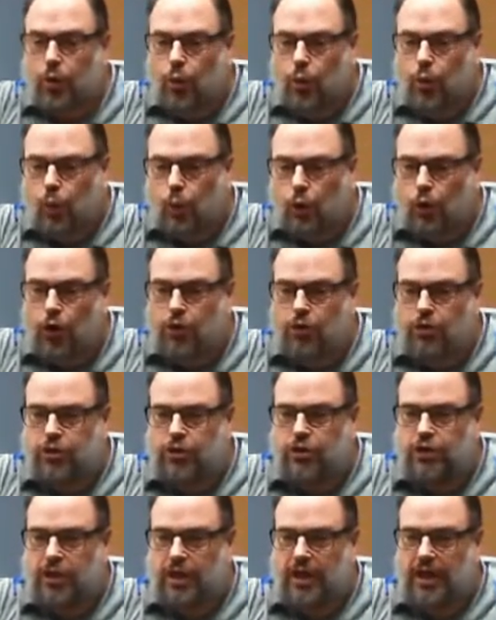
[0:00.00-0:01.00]

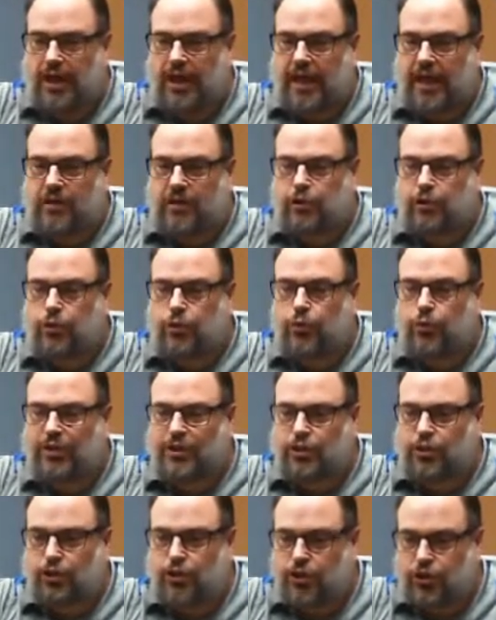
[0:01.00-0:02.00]
works to
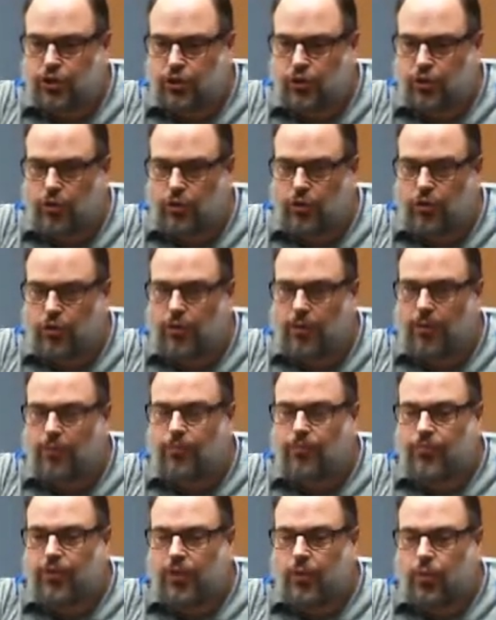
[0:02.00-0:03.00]
ensure
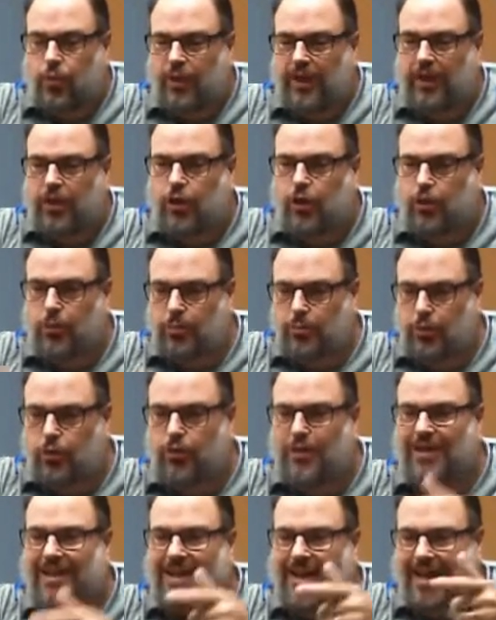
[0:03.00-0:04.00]
that we
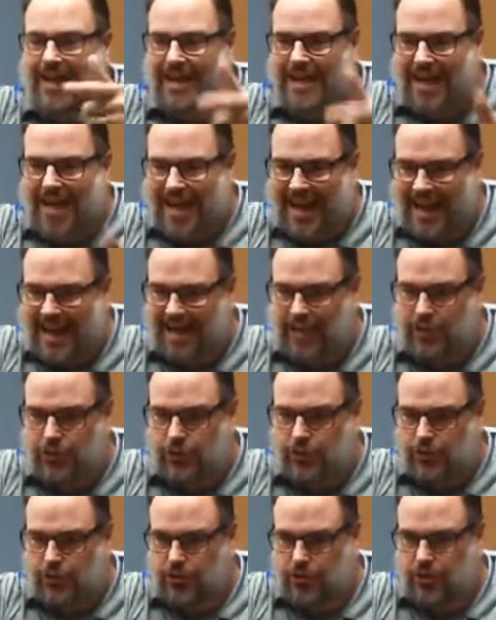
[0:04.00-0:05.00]
communicate
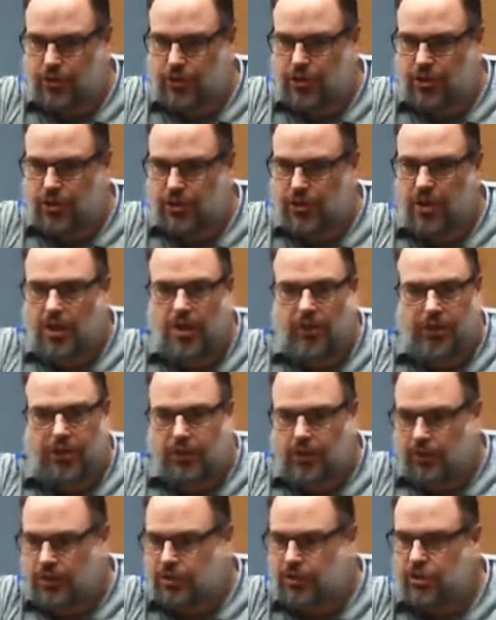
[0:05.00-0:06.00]
hazards that
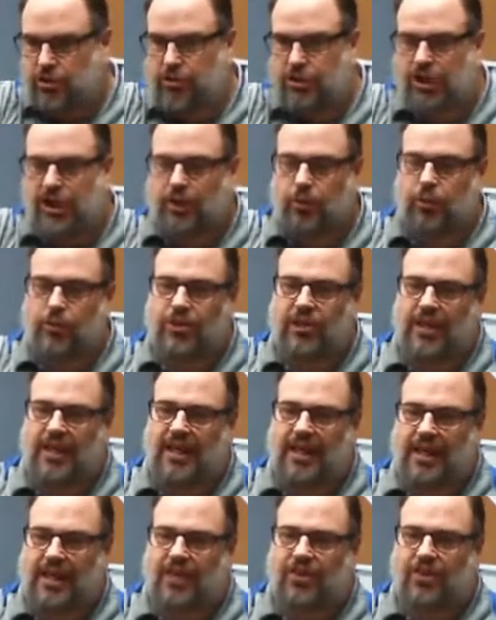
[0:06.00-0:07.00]
are associated with
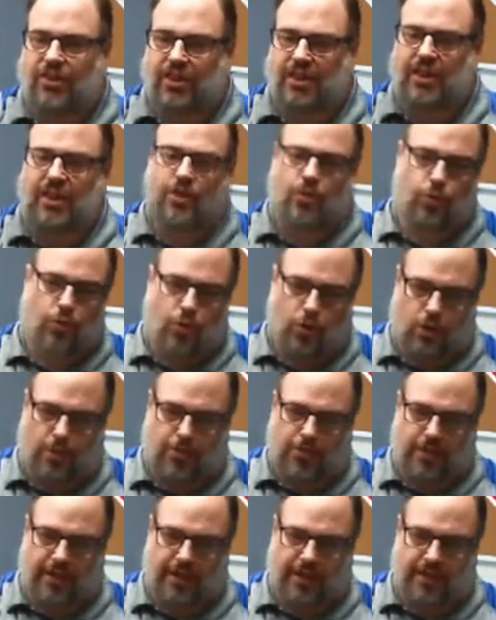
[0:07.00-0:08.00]
anything in the
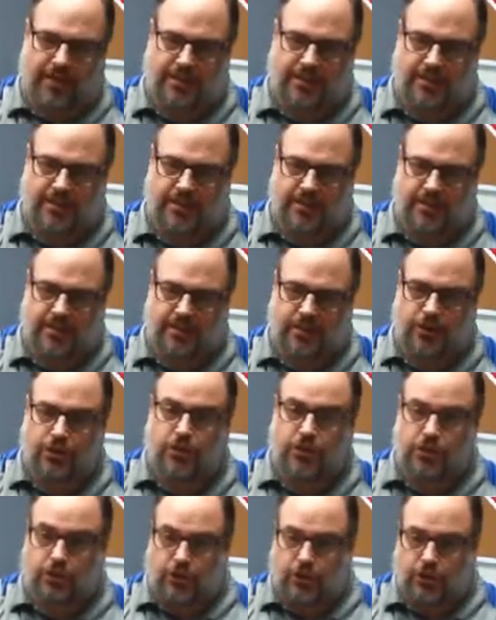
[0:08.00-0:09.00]
workplace
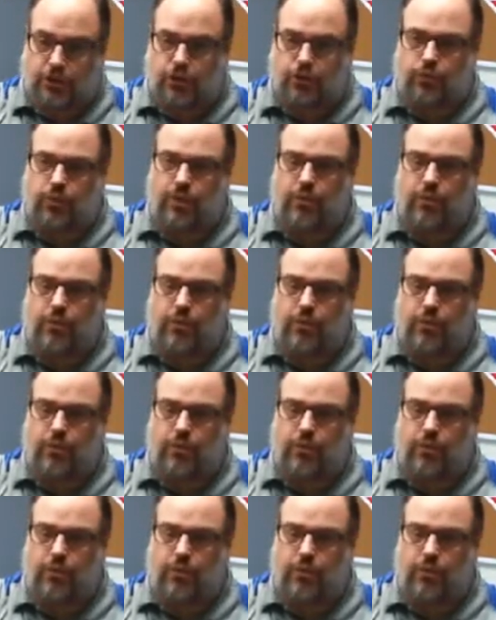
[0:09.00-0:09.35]
to you, the